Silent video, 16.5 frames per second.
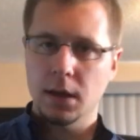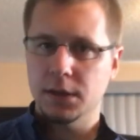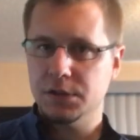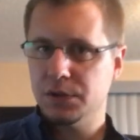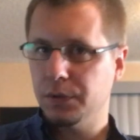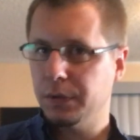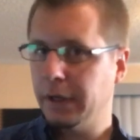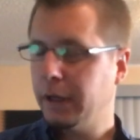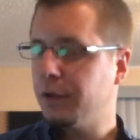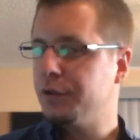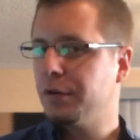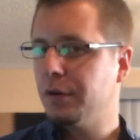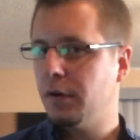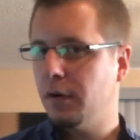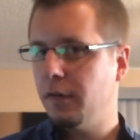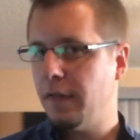And so get
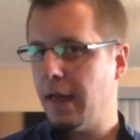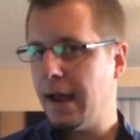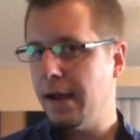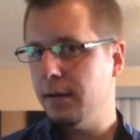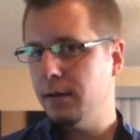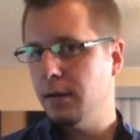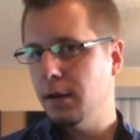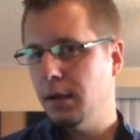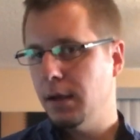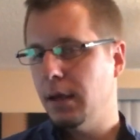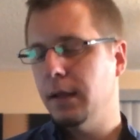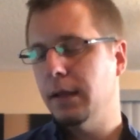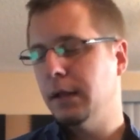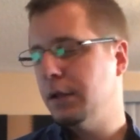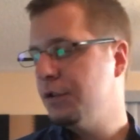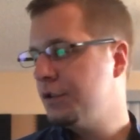control of that,
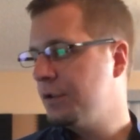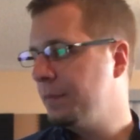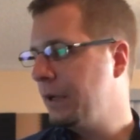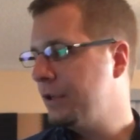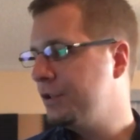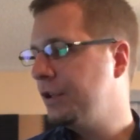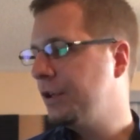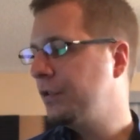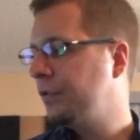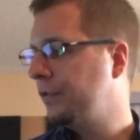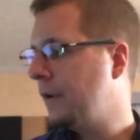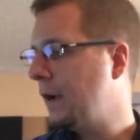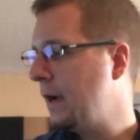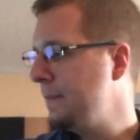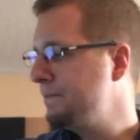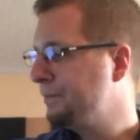and then you should be just
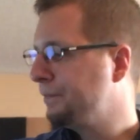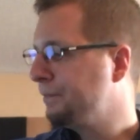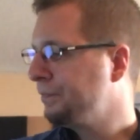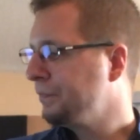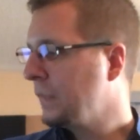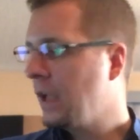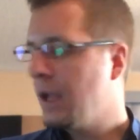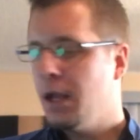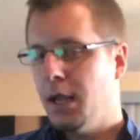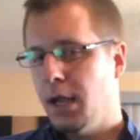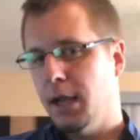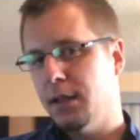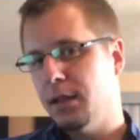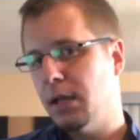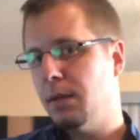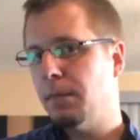fine.
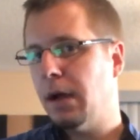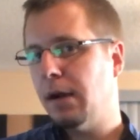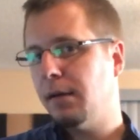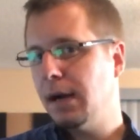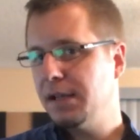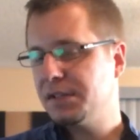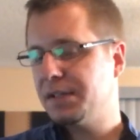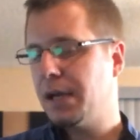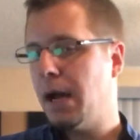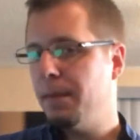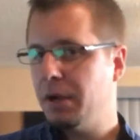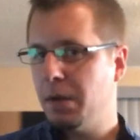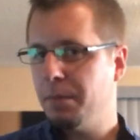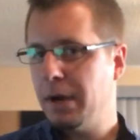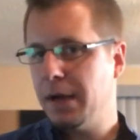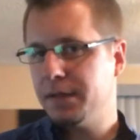And then my last
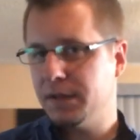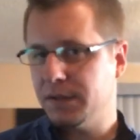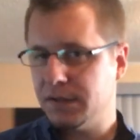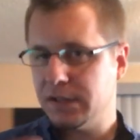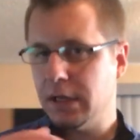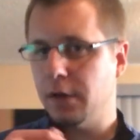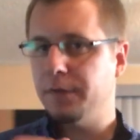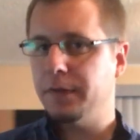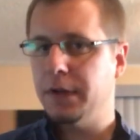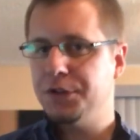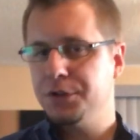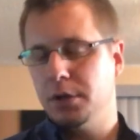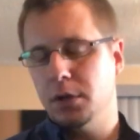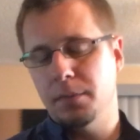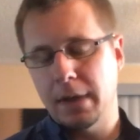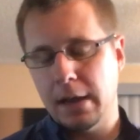comment about this snare
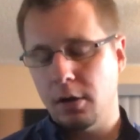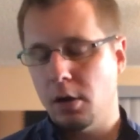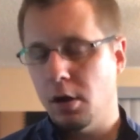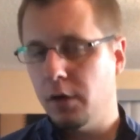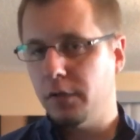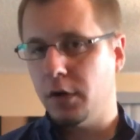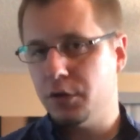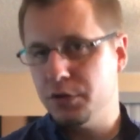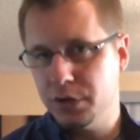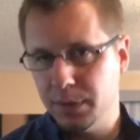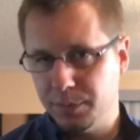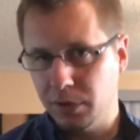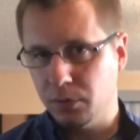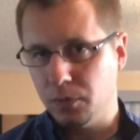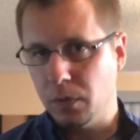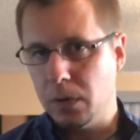feature and about all of our
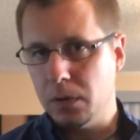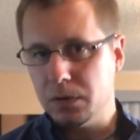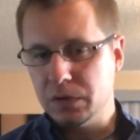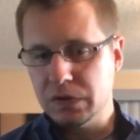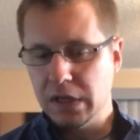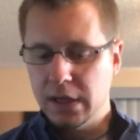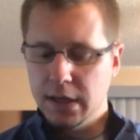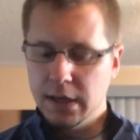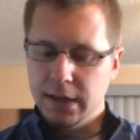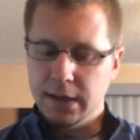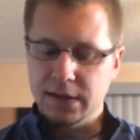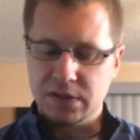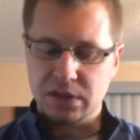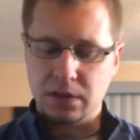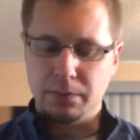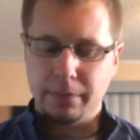triplet rolls
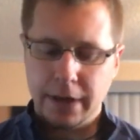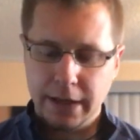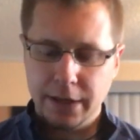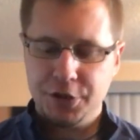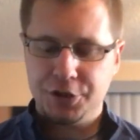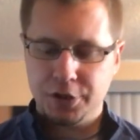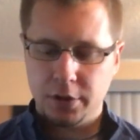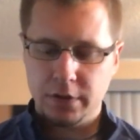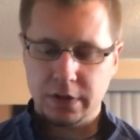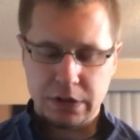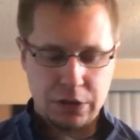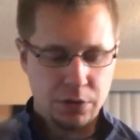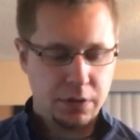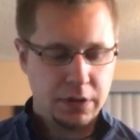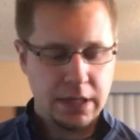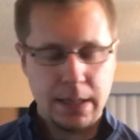is to make sure that
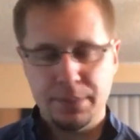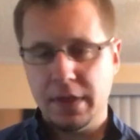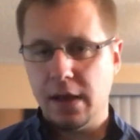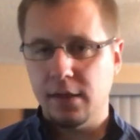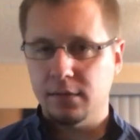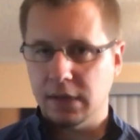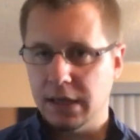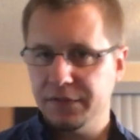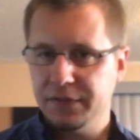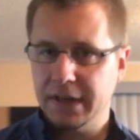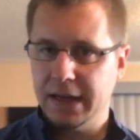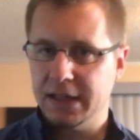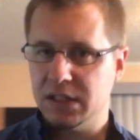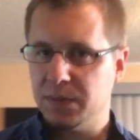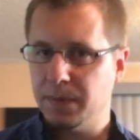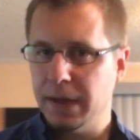you keep that left
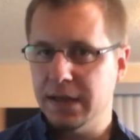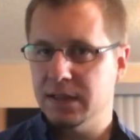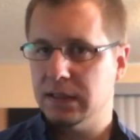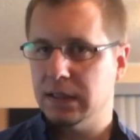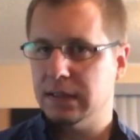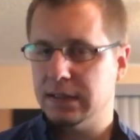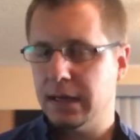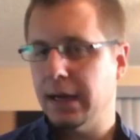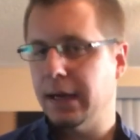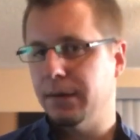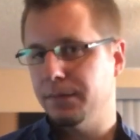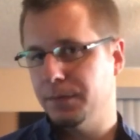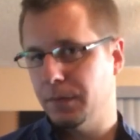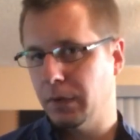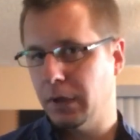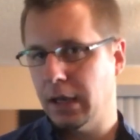hand spacing
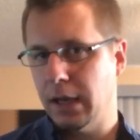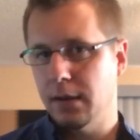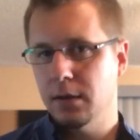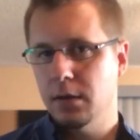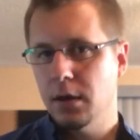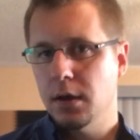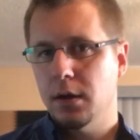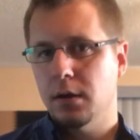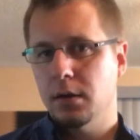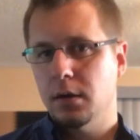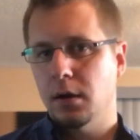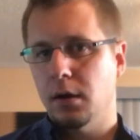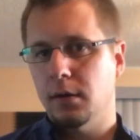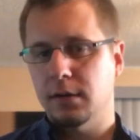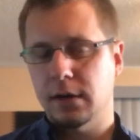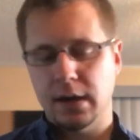tight. Okay?
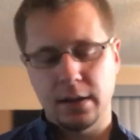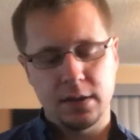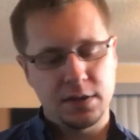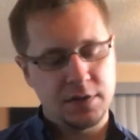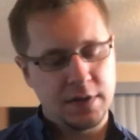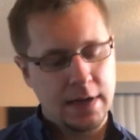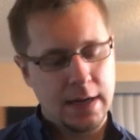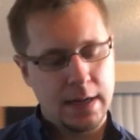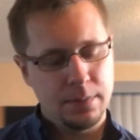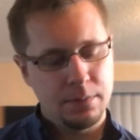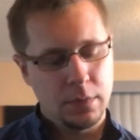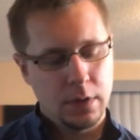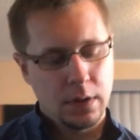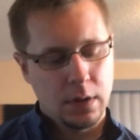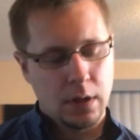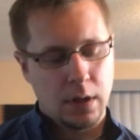A lot of the time,
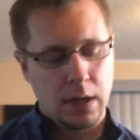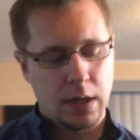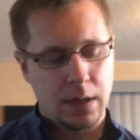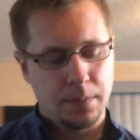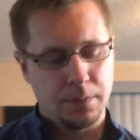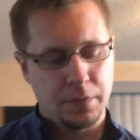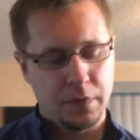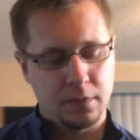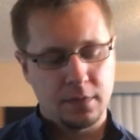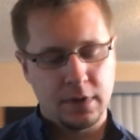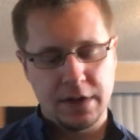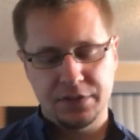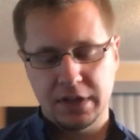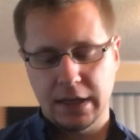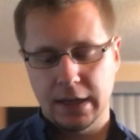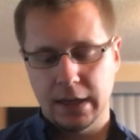the
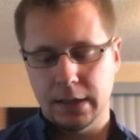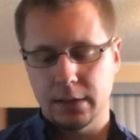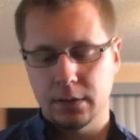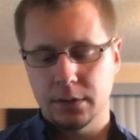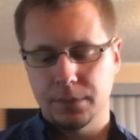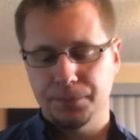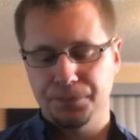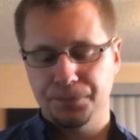left hand